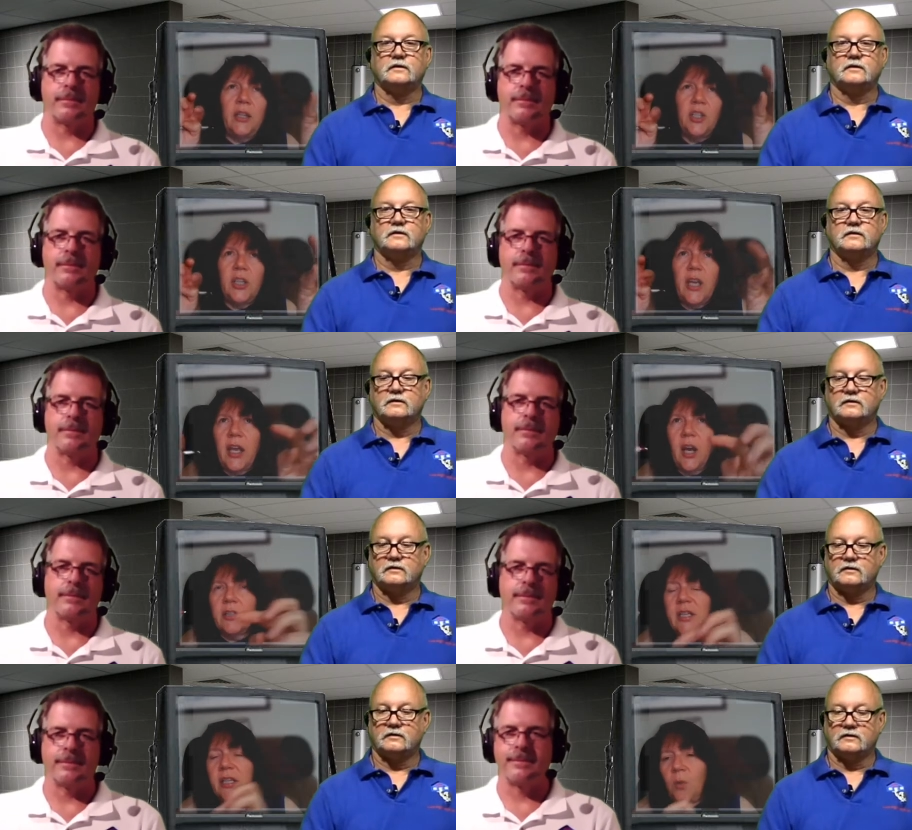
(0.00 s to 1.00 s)
Speaker 1: H E A
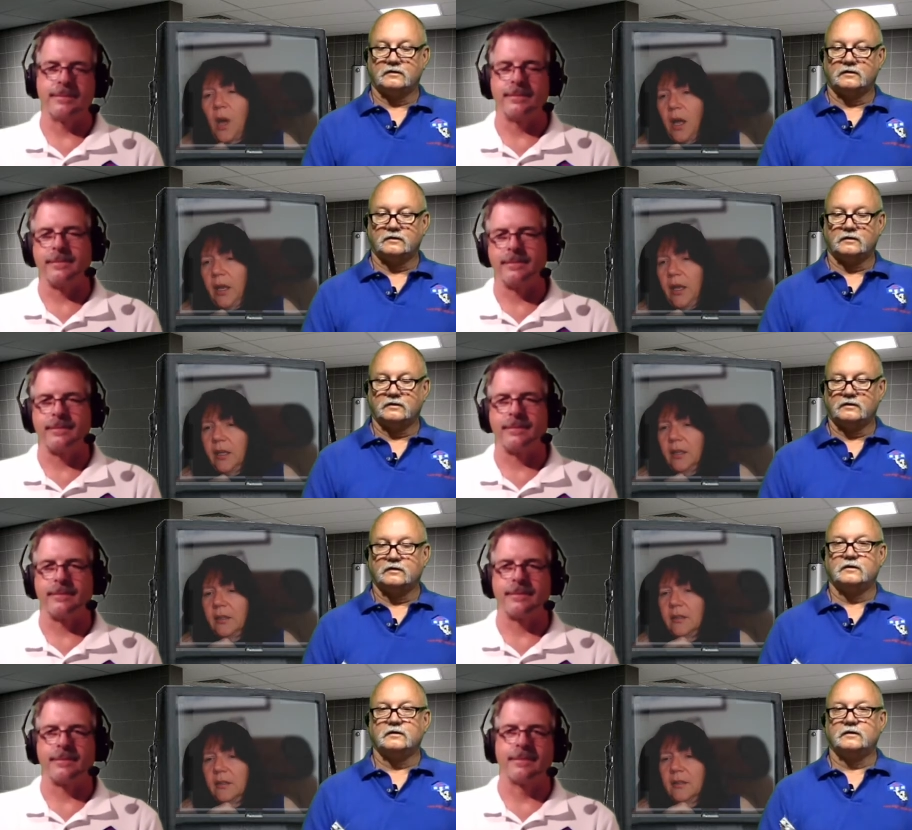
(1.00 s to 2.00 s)
R T Y.
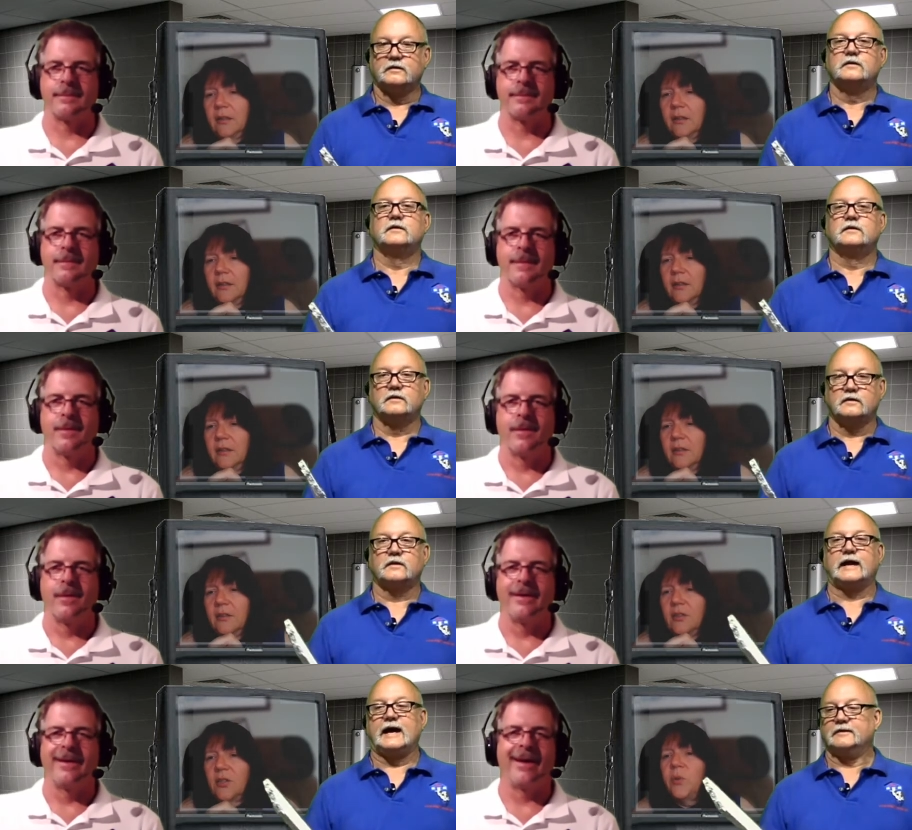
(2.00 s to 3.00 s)

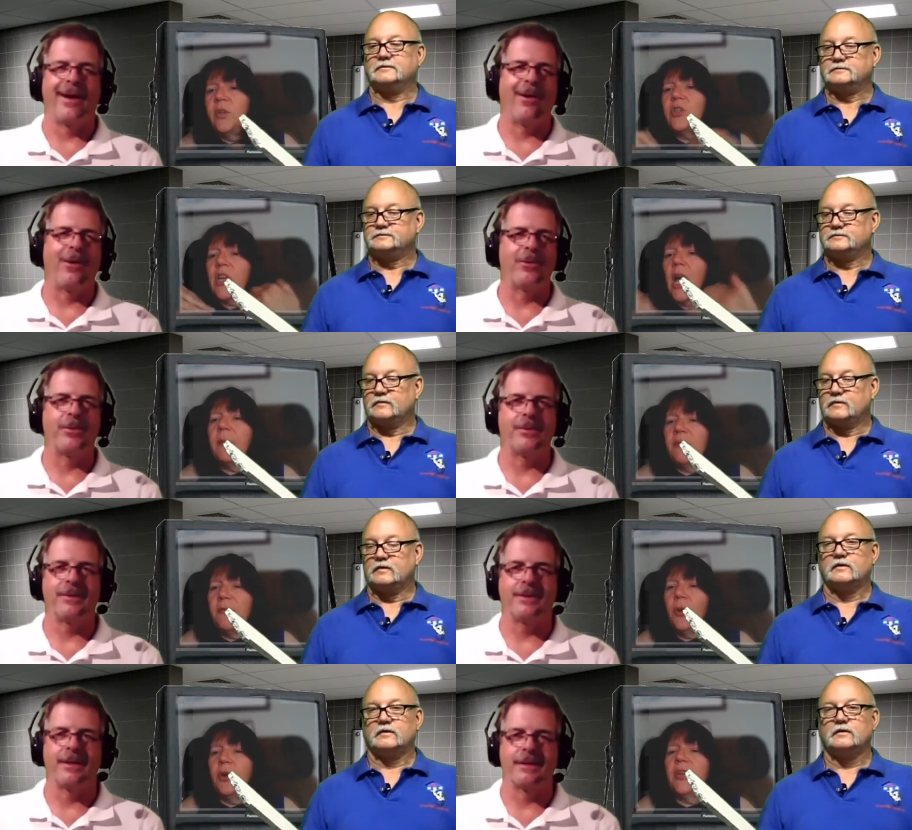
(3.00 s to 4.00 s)
So when they're
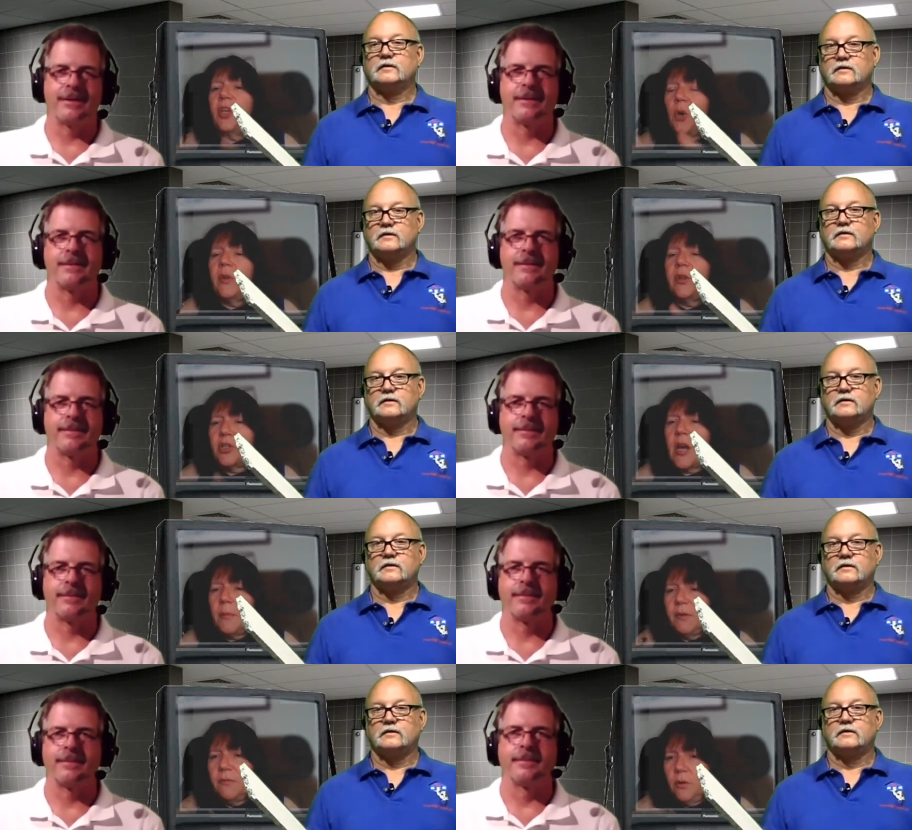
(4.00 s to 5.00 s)
shopping for it, they know what they're
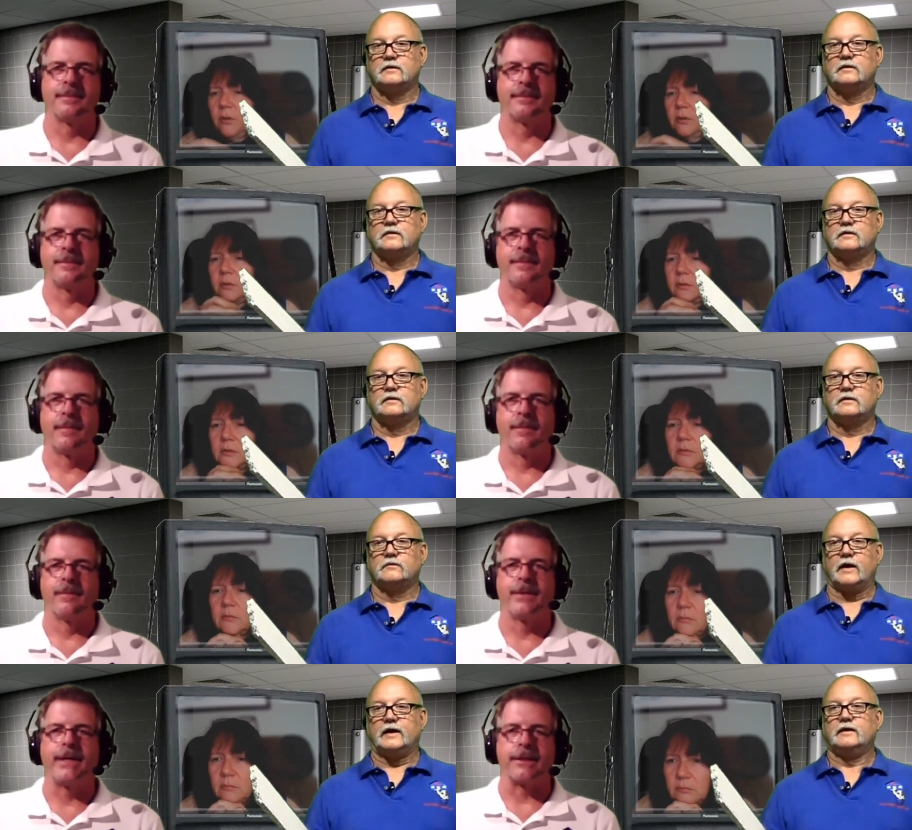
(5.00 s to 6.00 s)
shopping for.
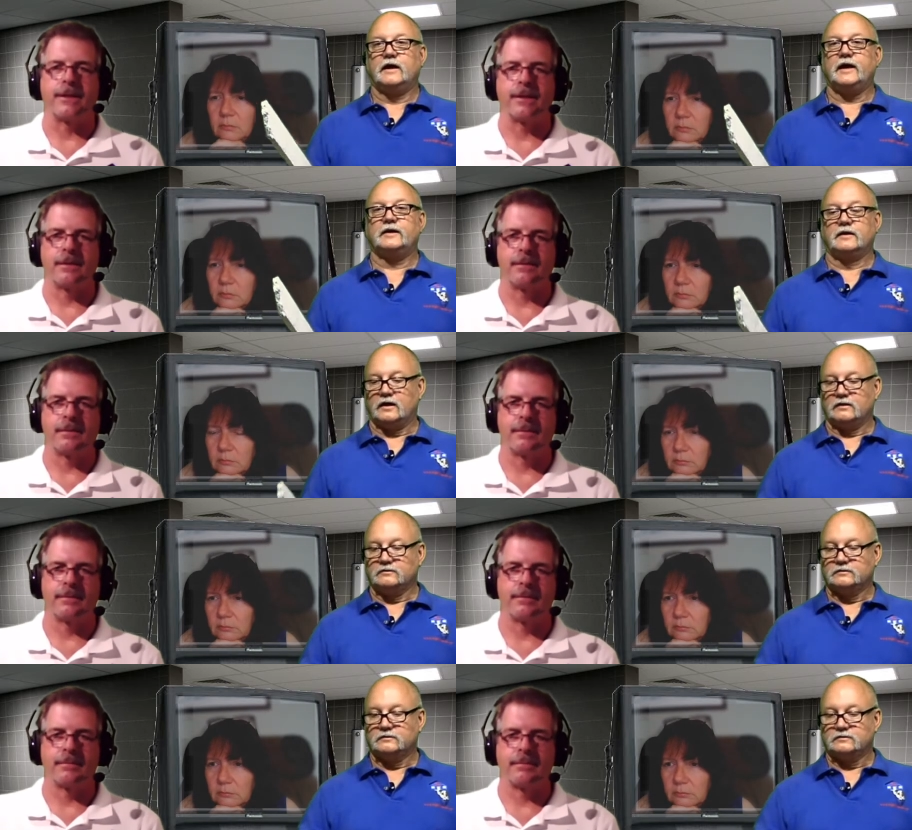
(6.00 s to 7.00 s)
Speaker 2: Yes. Right. And
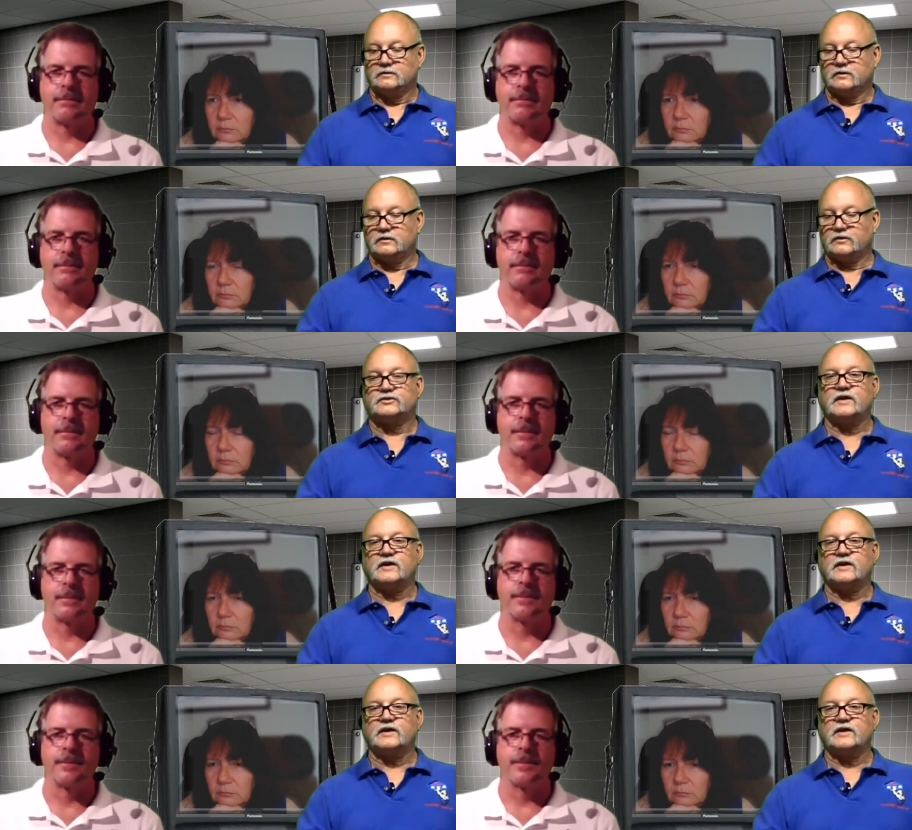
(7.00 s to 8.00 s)
uh, there, there's
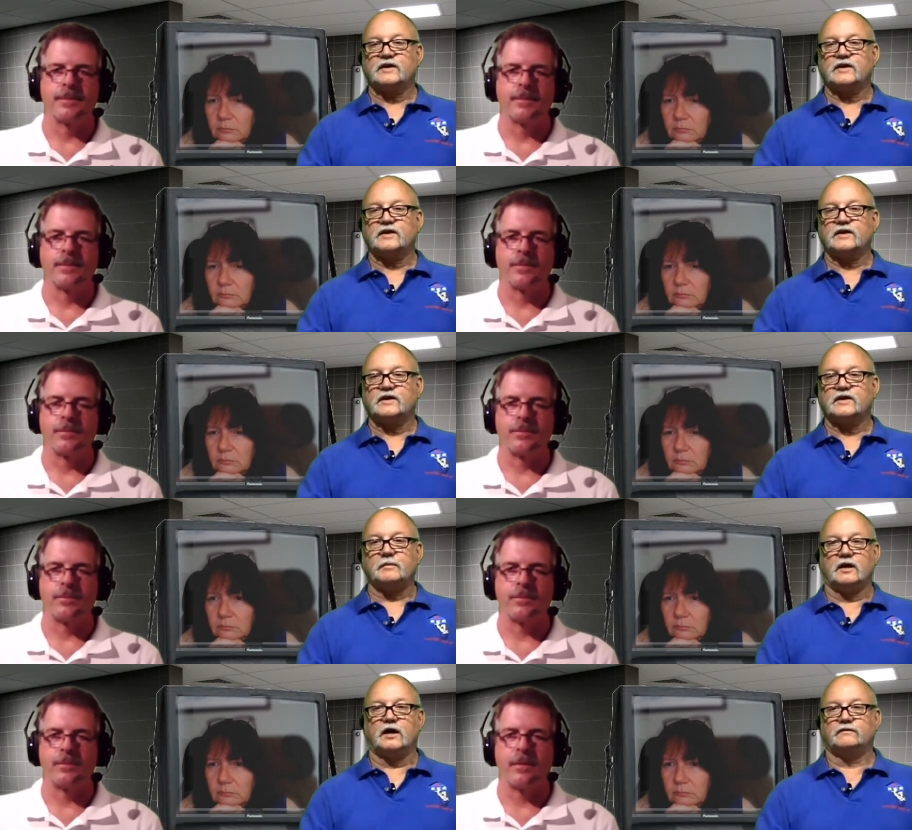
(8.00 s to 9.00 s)
several
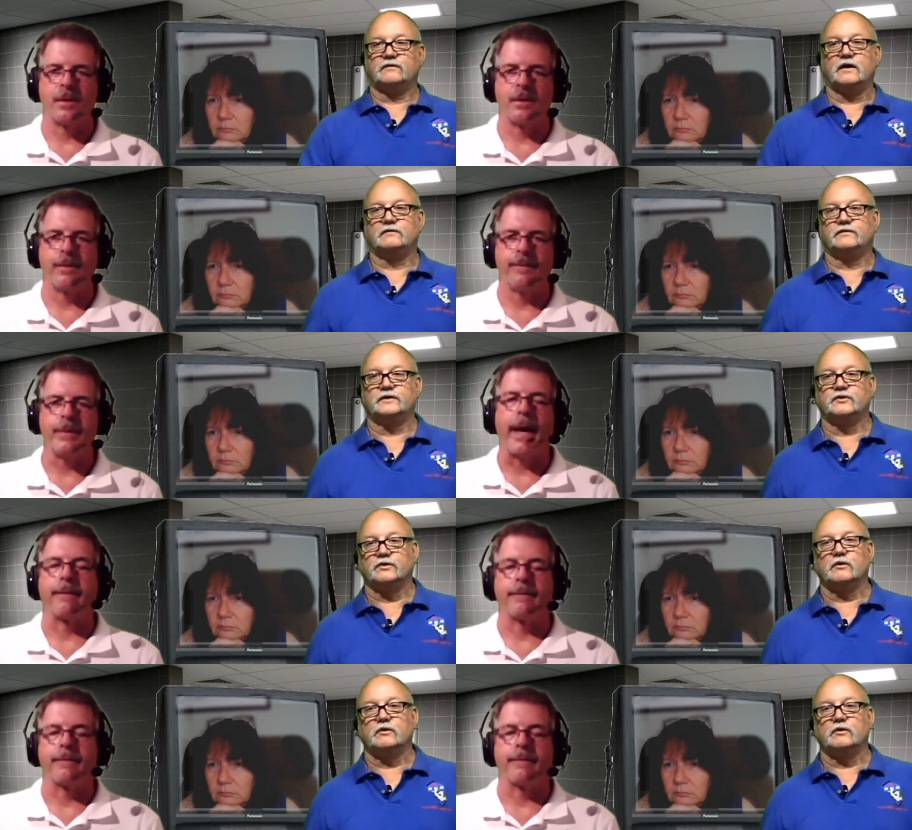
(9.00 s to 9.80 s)
manufacturers of, of the